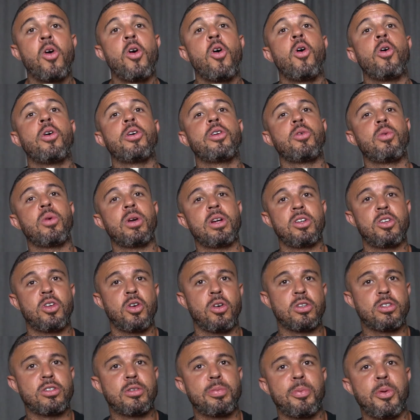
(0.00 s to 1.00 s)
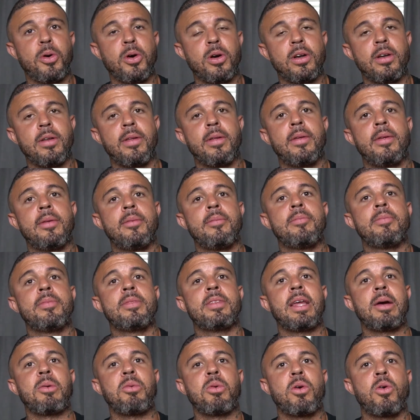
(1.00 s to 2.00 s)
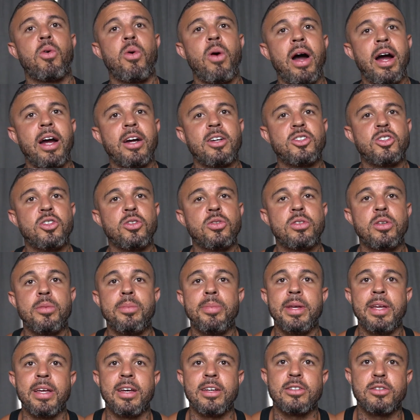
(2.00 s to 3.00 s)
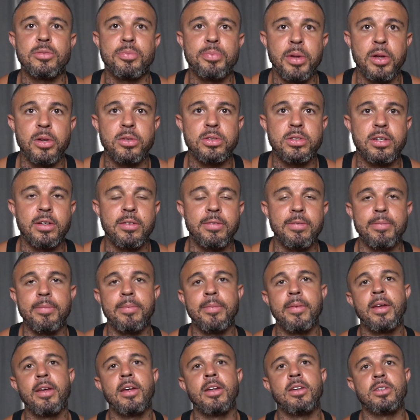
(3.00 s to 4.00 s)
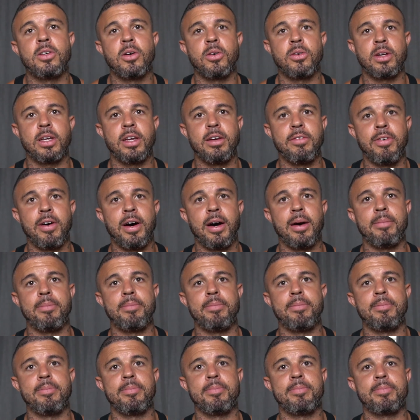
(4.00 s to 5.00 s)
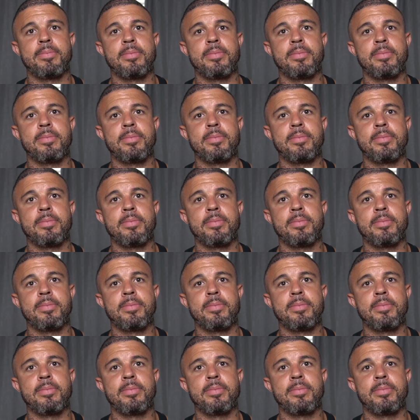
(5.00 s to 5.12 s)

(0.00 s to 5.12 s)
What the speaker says: or you want to do a sport that requires you to be explosive, don't give up,